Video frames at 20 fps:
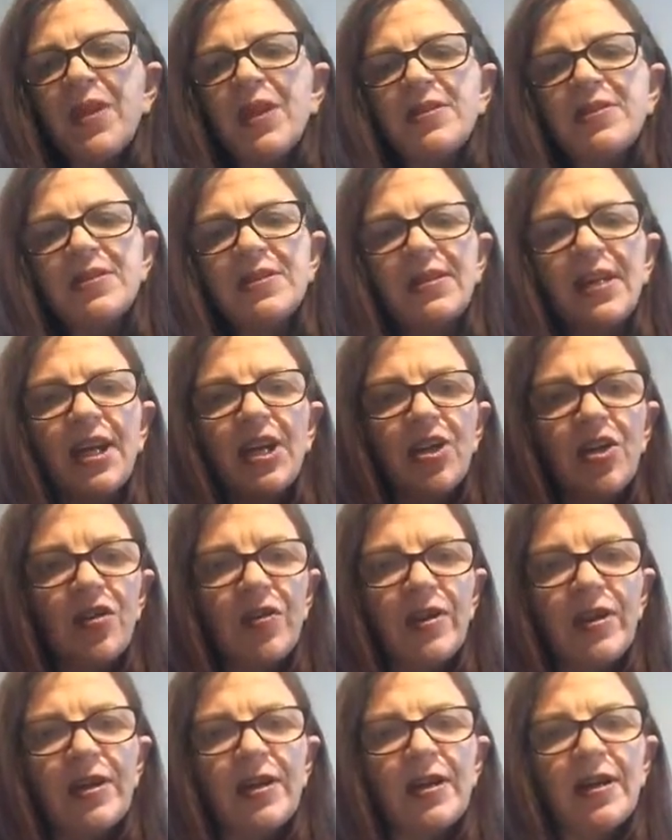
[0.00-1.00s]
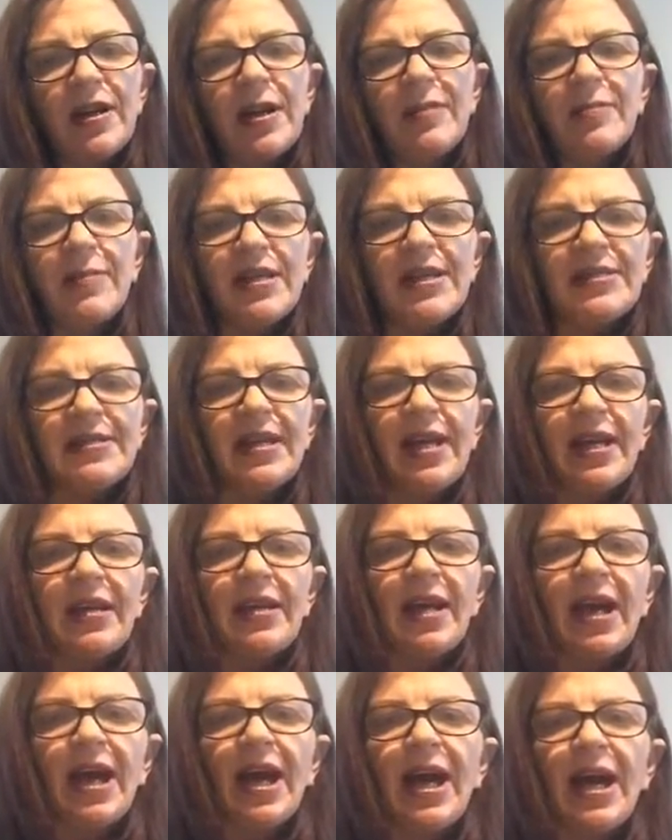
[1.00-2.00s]
So say you're in a meeting
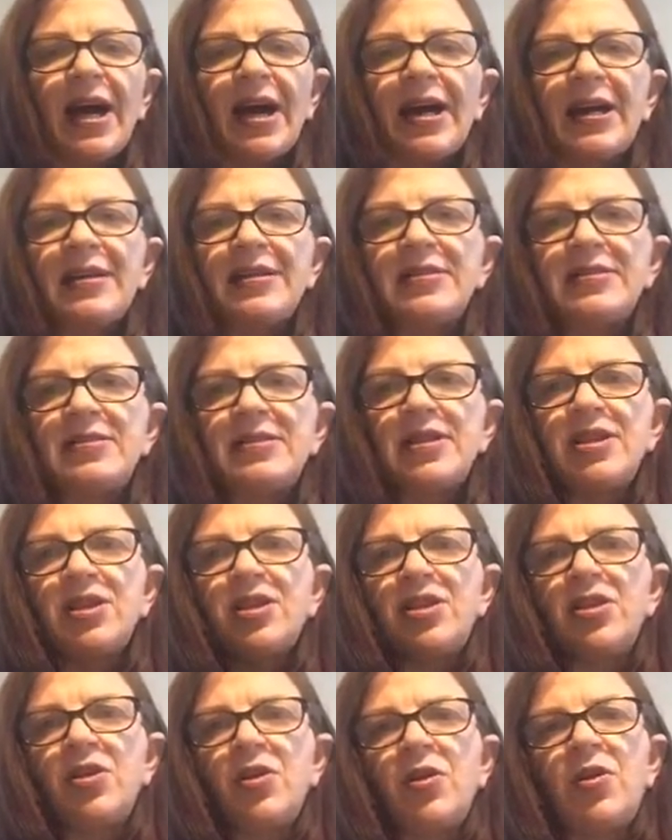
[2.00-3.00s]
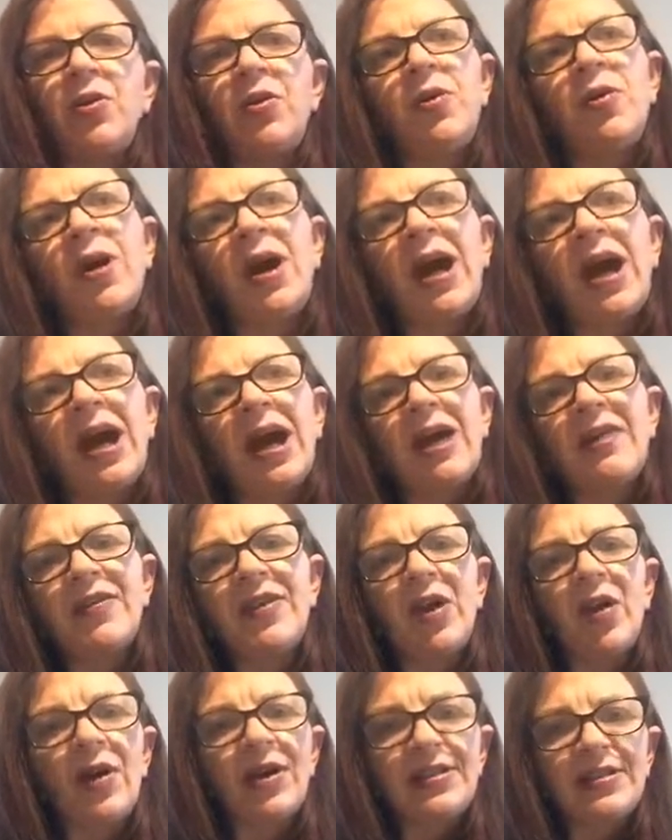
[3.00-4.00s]
and you have
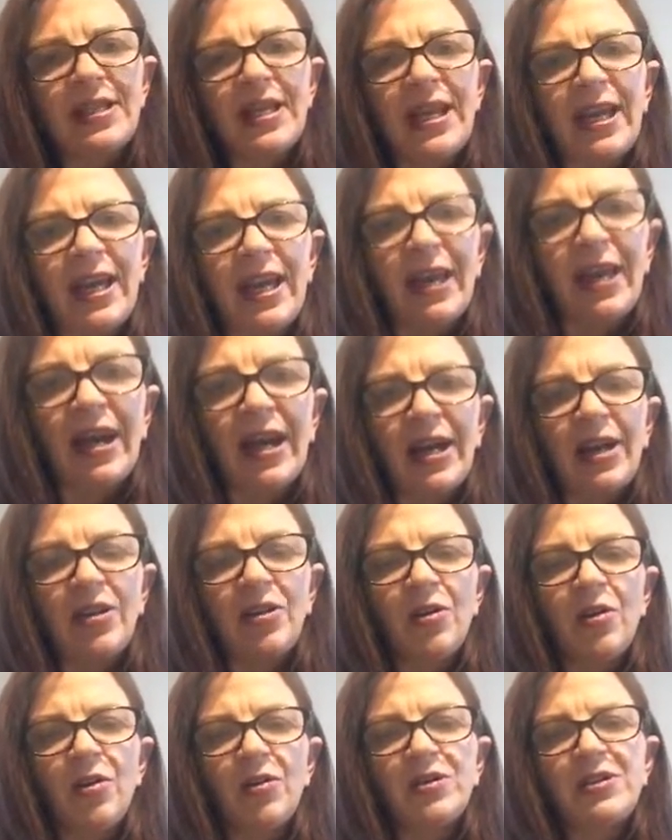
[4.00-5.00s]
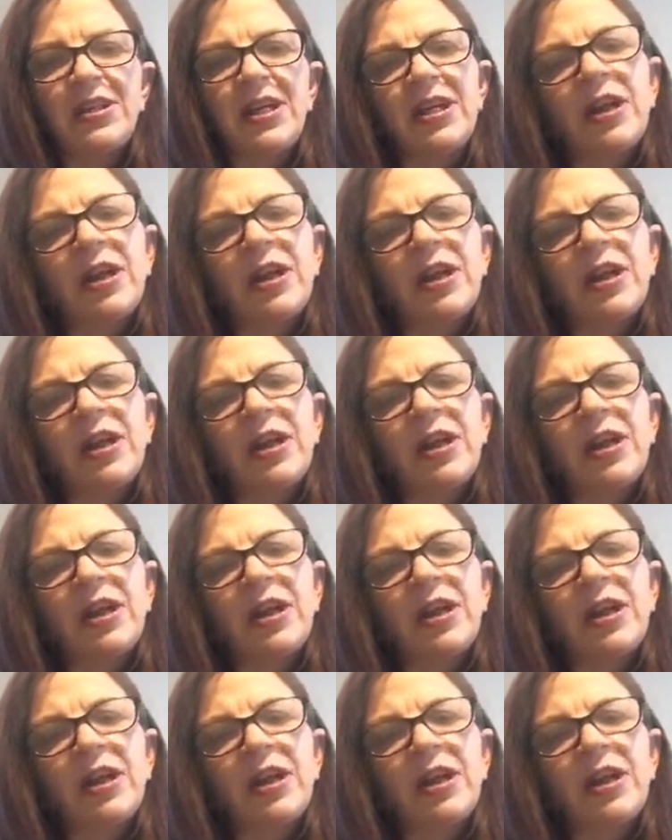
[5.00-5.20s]
an idea and you're sitting